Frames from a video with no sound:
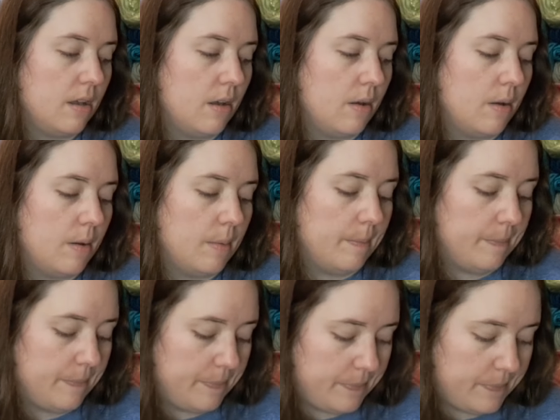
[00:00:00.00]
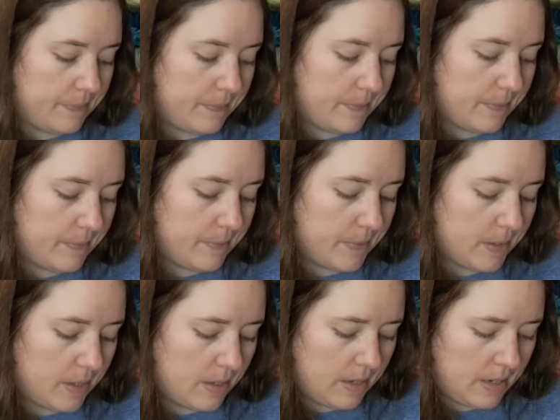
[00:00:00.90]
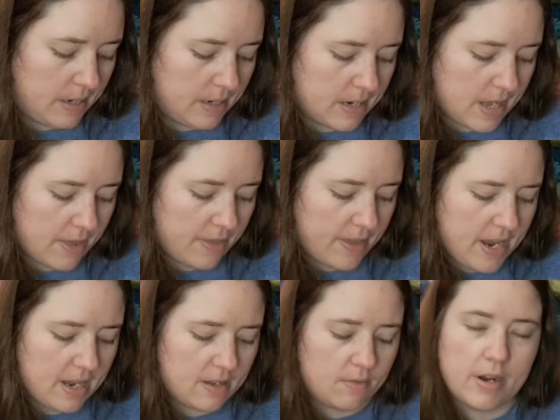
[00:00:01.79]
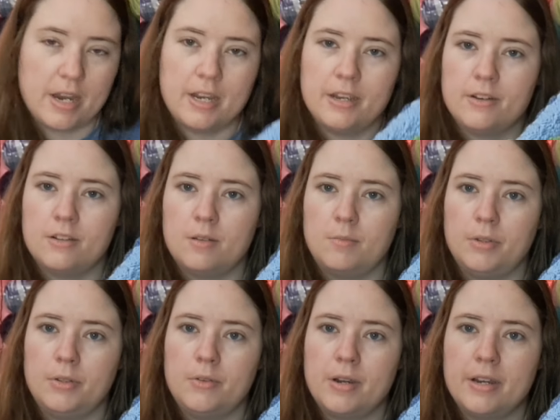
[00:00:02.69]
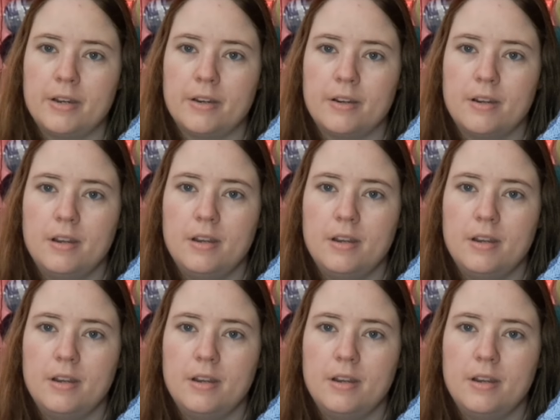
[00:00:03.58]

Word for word: Um, and I think right here, the blue right here,